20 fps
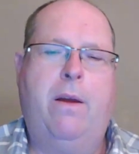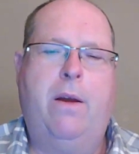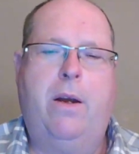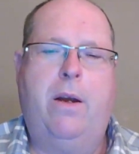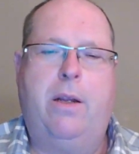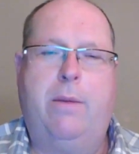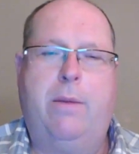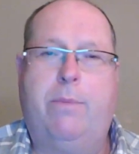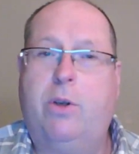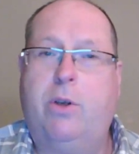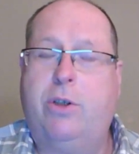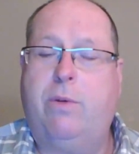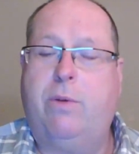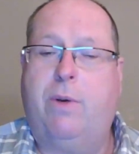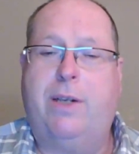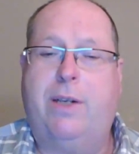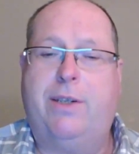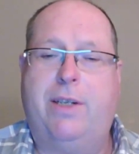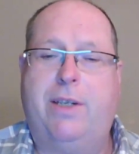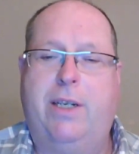The
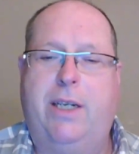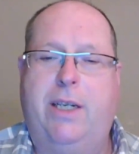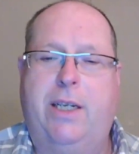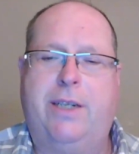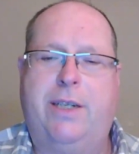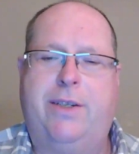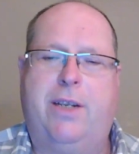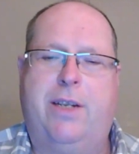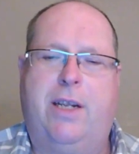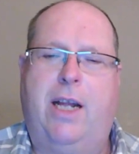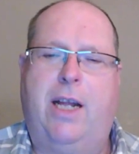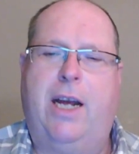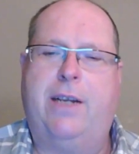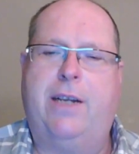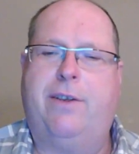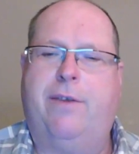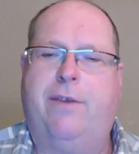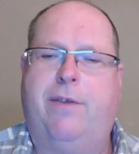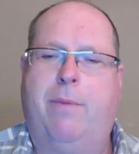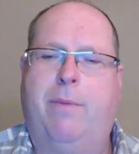bourgeoisie is the
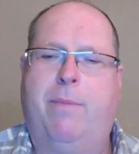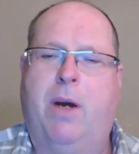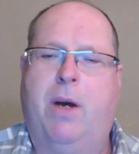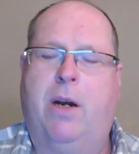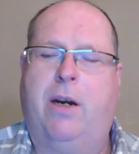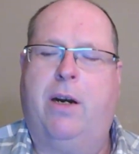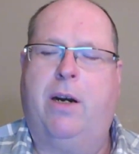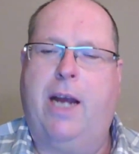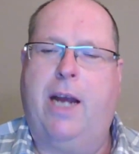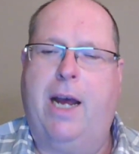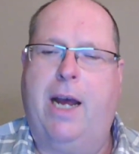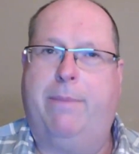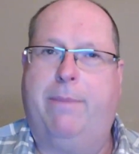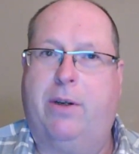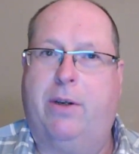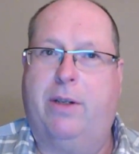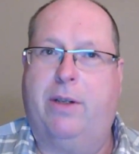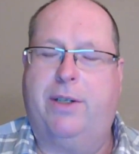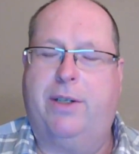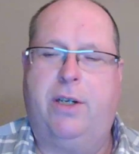class of the modern
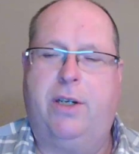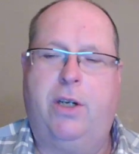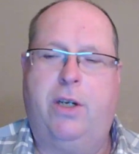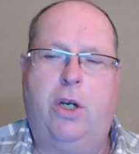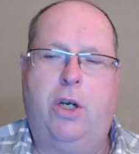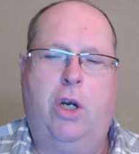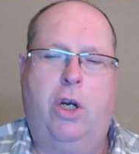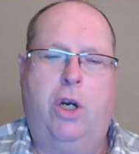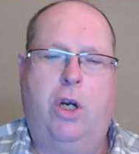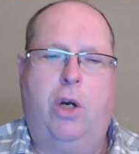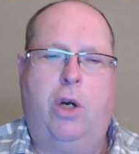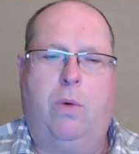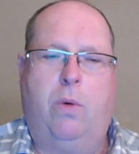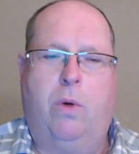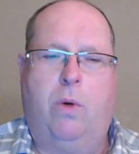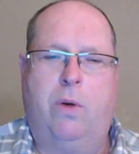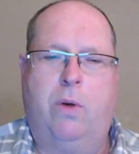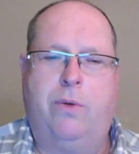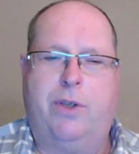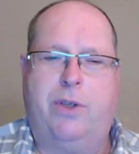capitalist,
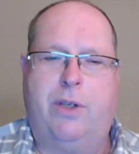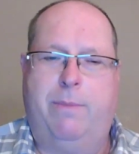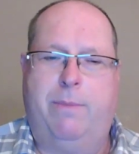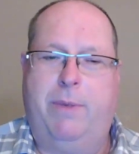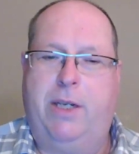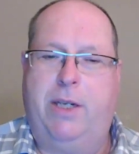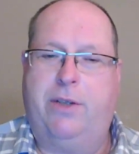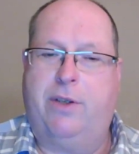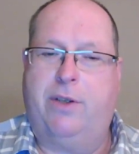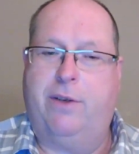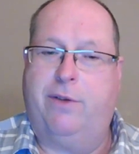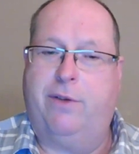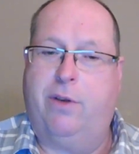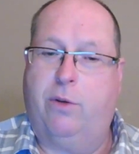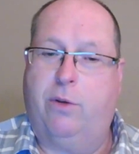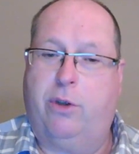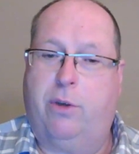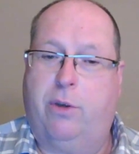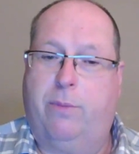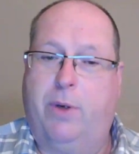who owns the means of
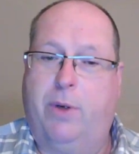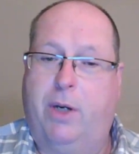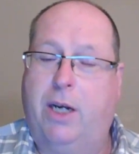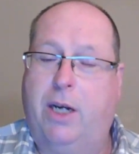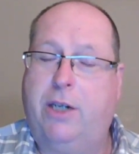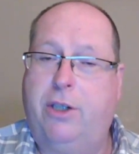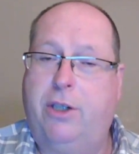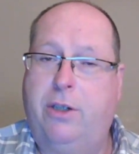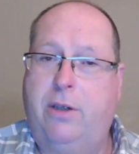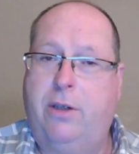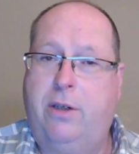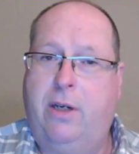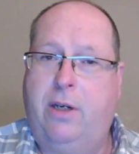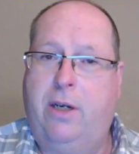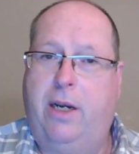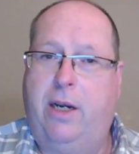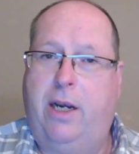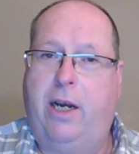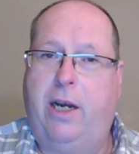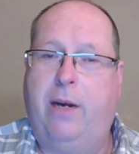social production
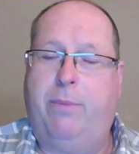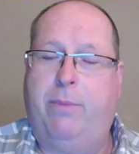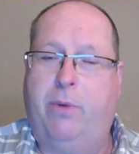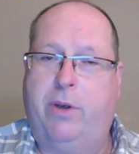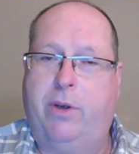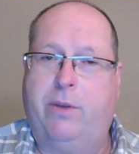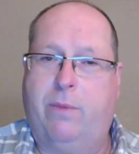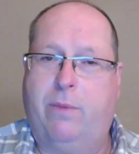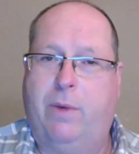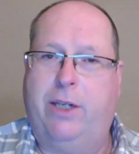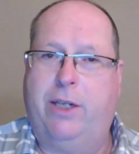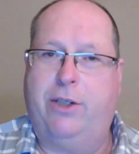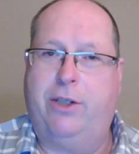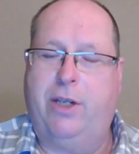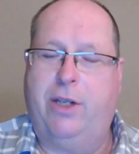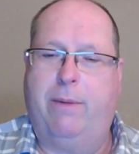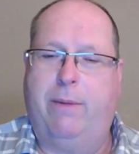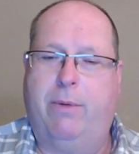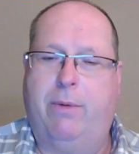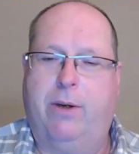and employs wage
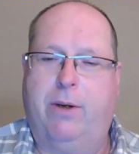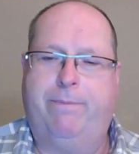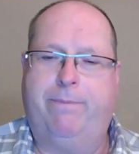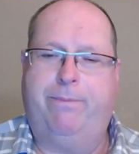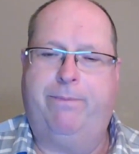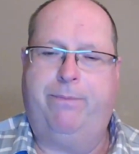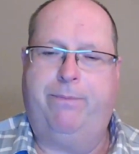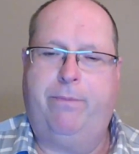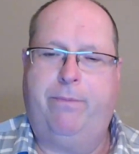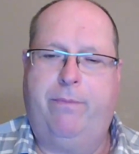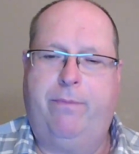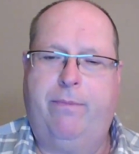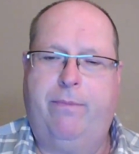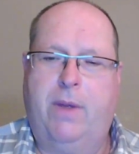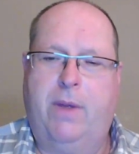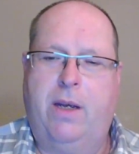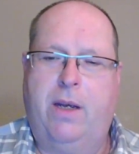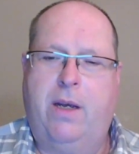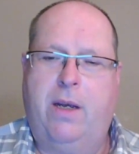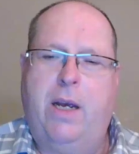labor.
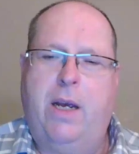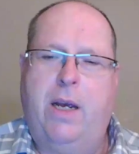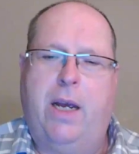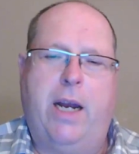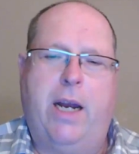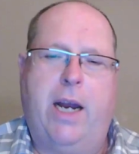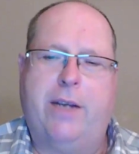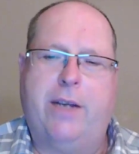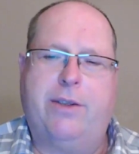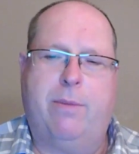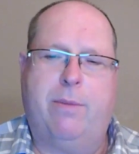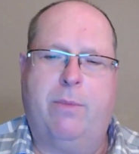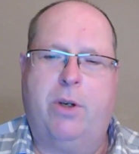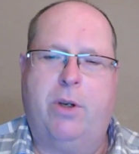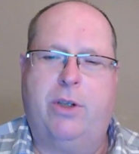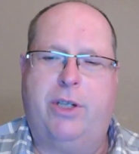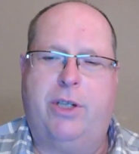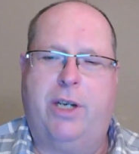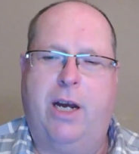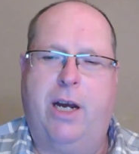It has
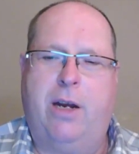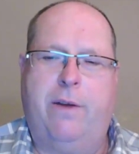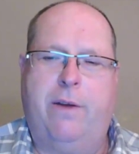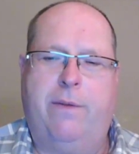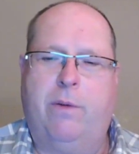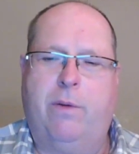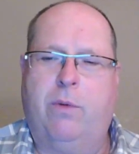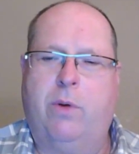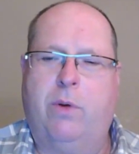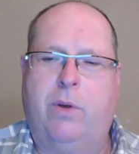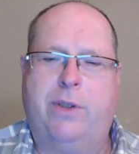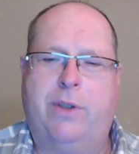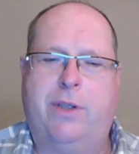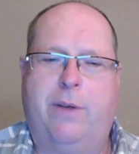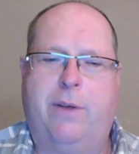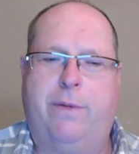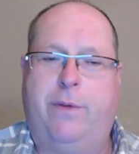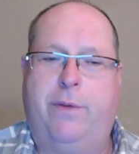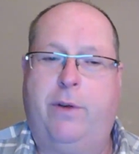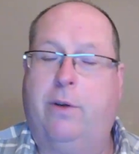emerged out of the
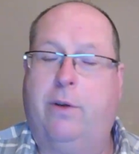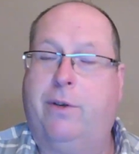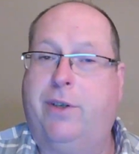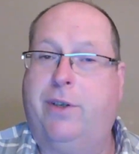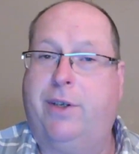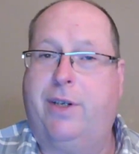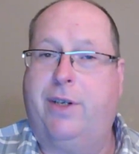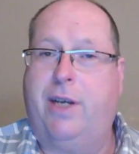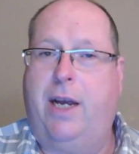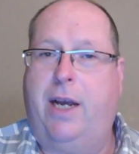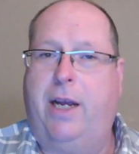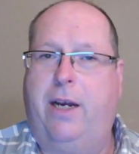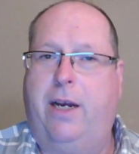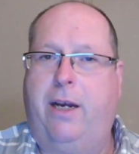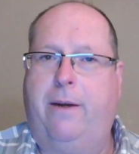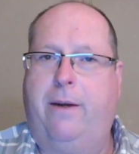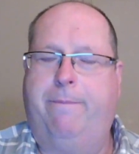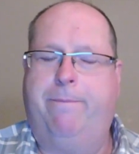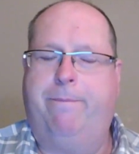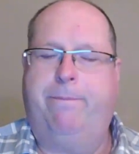ruins of feudal
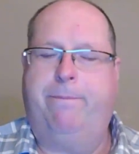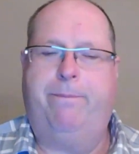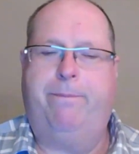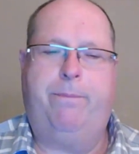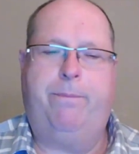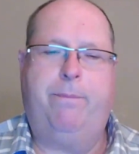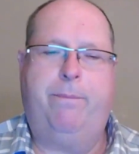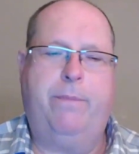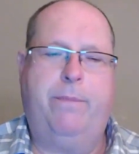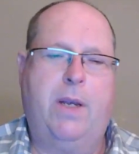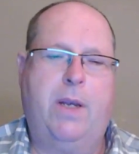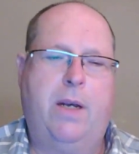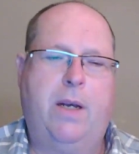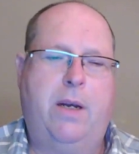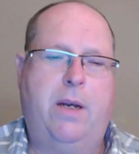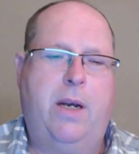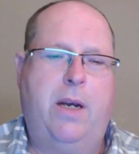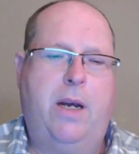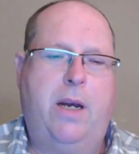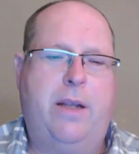society.
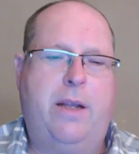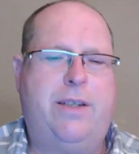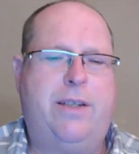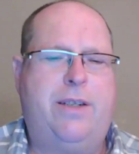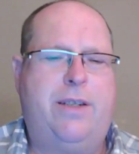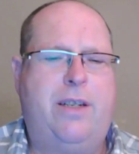This